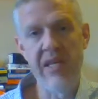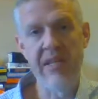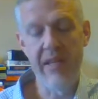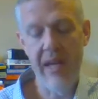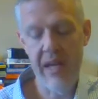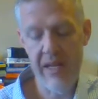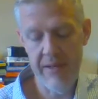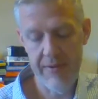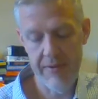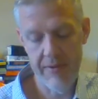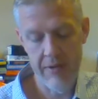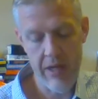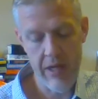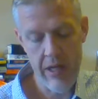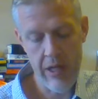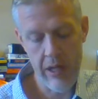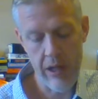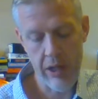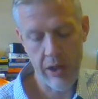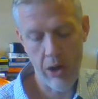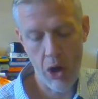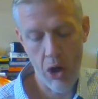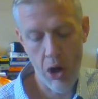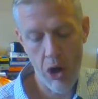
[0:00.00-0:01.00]
cites
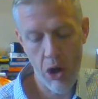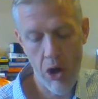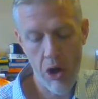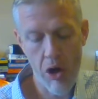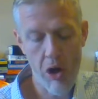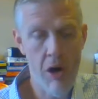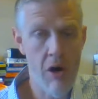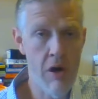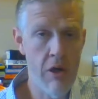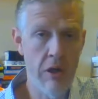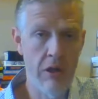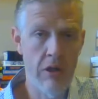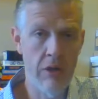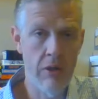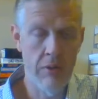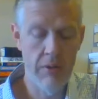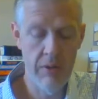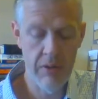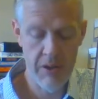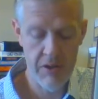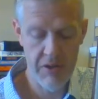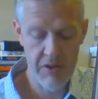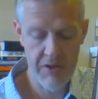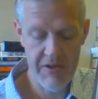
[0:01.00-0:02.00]
the Carr article,
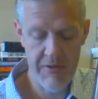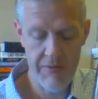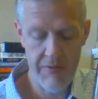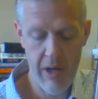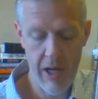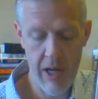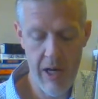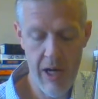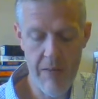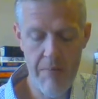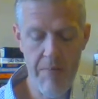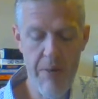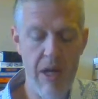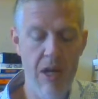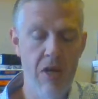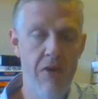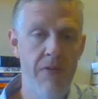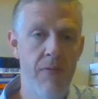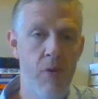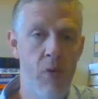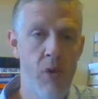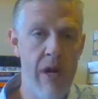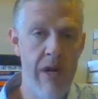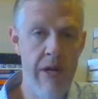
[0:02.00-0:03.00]
Religious Thought, page
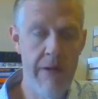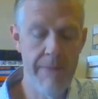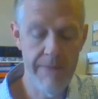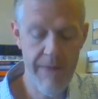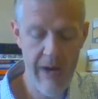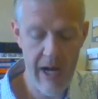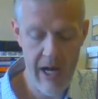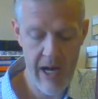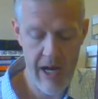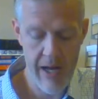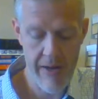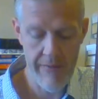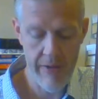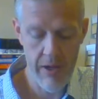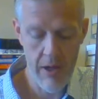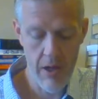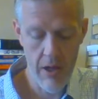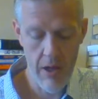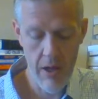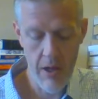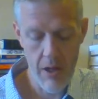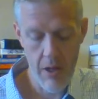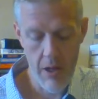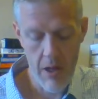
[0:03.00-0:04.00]
four eighty-five.
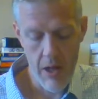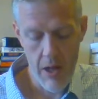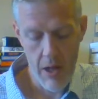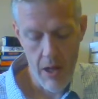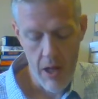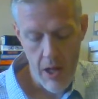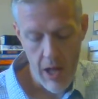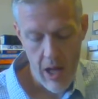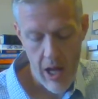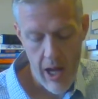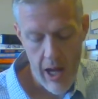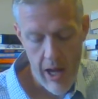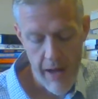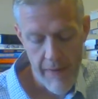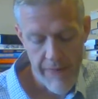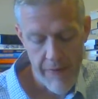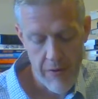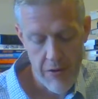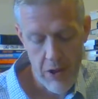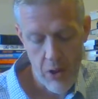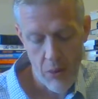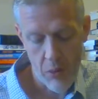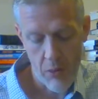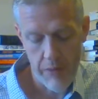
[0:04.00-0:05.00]
Uh,
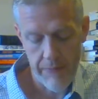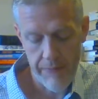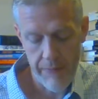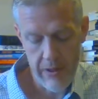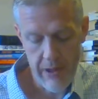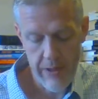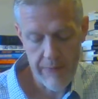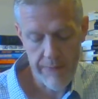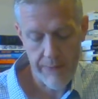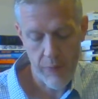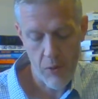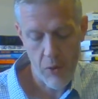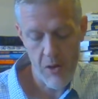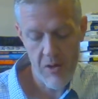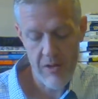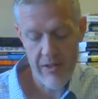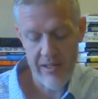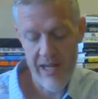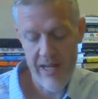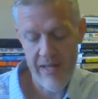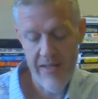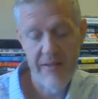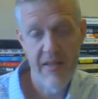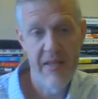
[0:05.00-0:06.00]
footnote one fifty-four
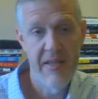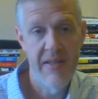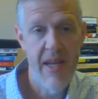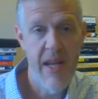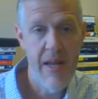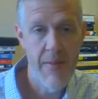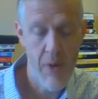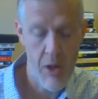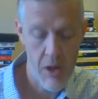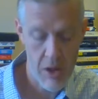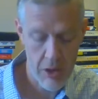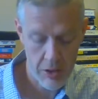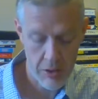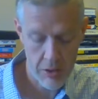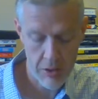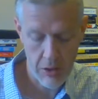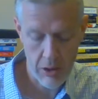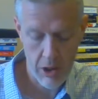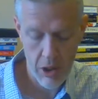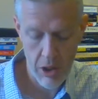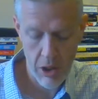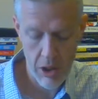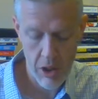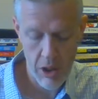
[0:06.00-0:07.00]
cites the same article,
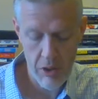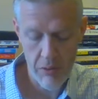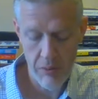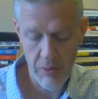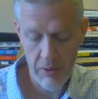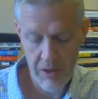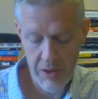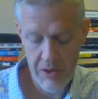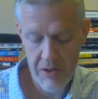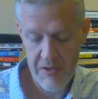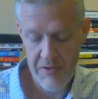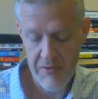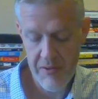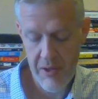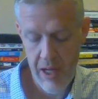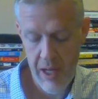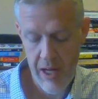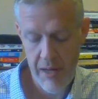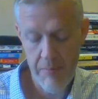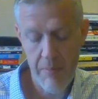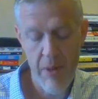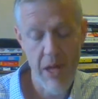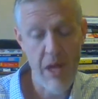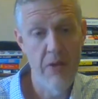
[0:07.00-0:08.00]
Carr, Religious
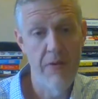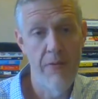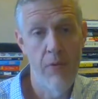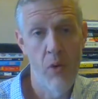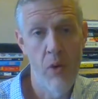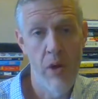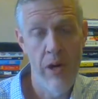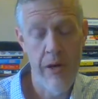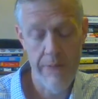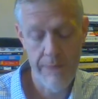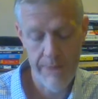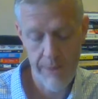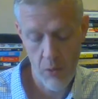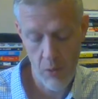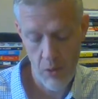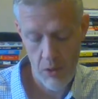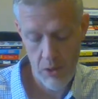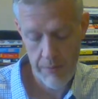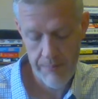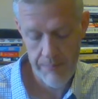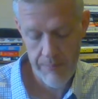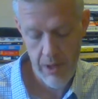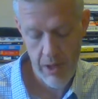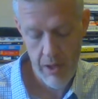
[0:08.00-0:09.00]
Thought, page four
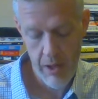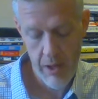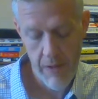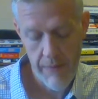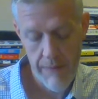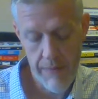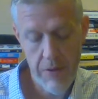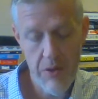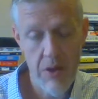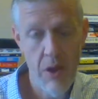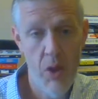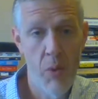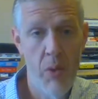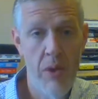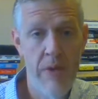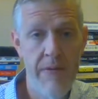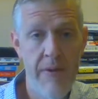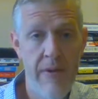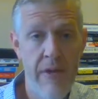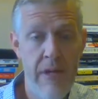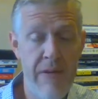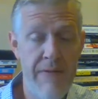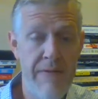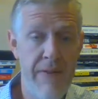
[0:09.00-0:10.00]
eighty-four. Footnote one
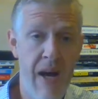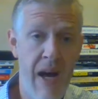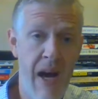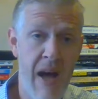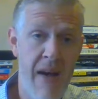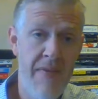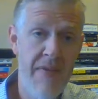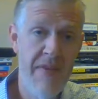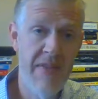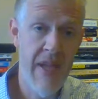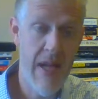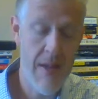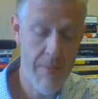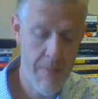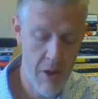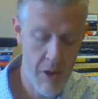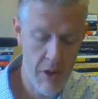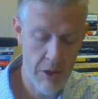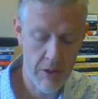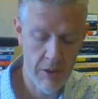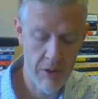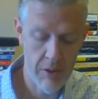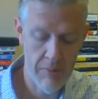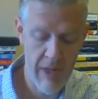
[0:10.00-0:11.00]
fifty-five, same
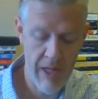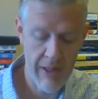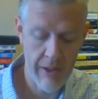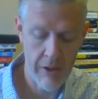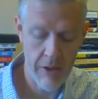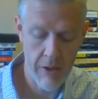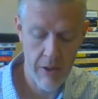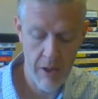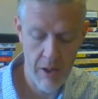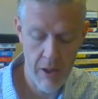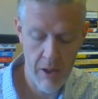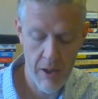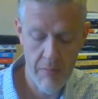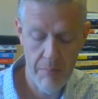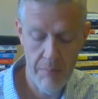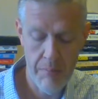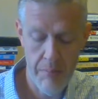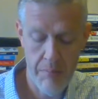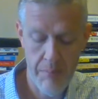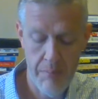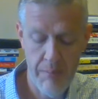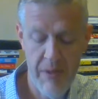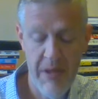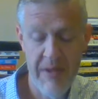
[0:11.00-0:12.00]
article by Carr,
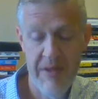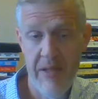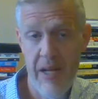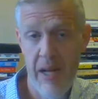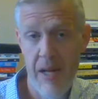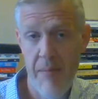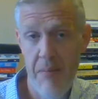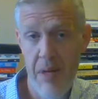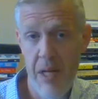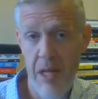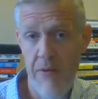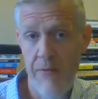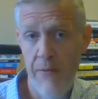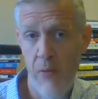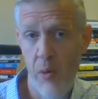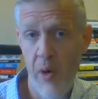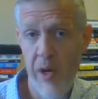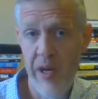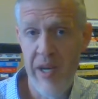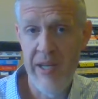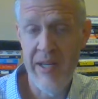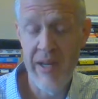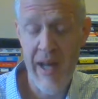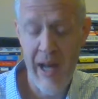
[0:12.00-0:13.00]
this time page four
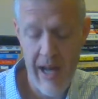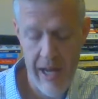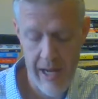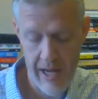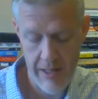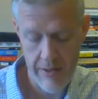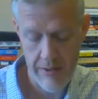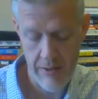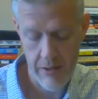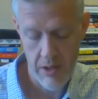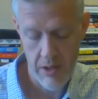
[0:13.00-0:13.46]
eighty-nine.